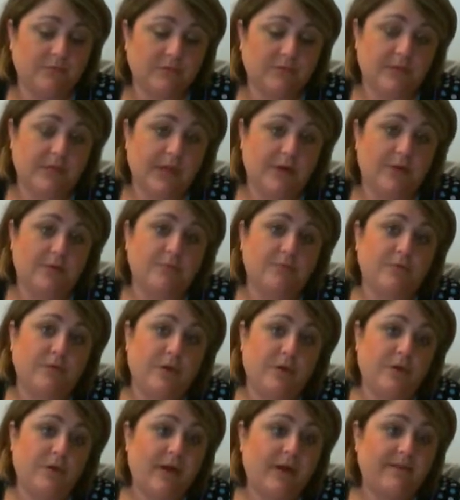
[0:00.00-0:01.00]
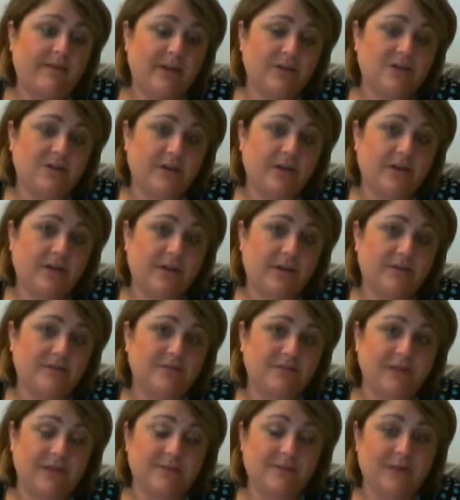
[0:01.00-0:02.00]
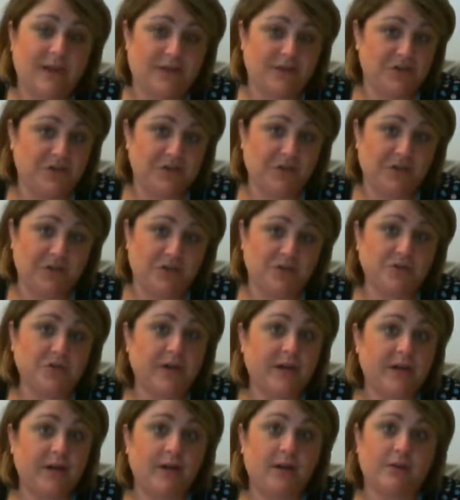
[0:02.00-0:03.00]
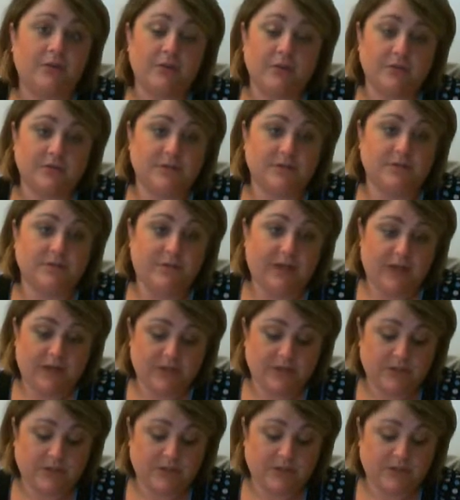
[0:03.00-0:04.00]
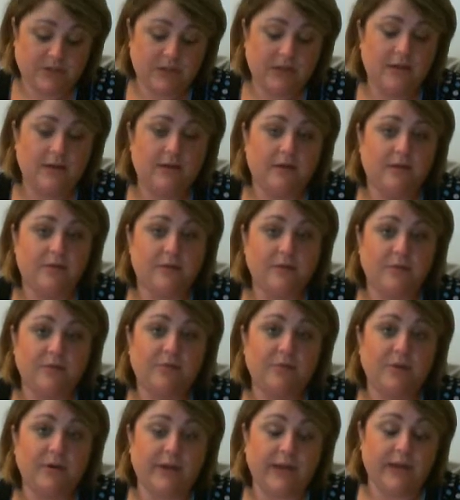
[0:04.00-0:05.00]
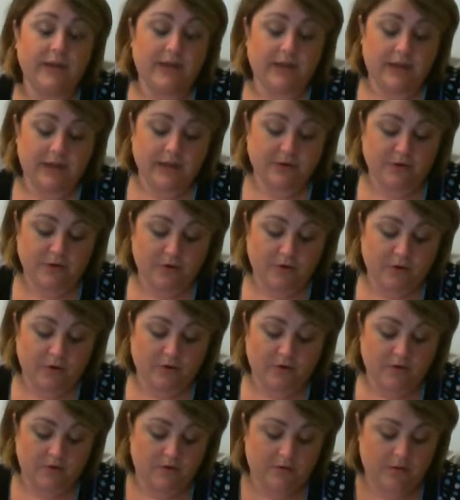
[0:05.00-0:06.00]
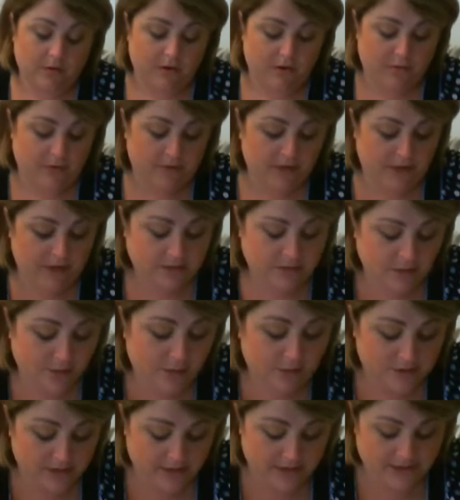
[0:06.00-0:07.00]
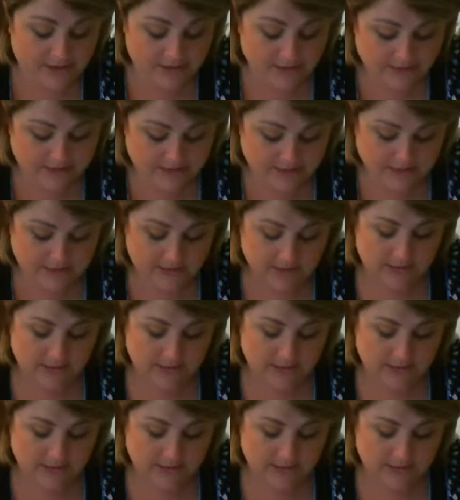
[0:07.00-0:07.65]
So no IV drug use, and make sure you treat all those infections to avoid getting endocarditis.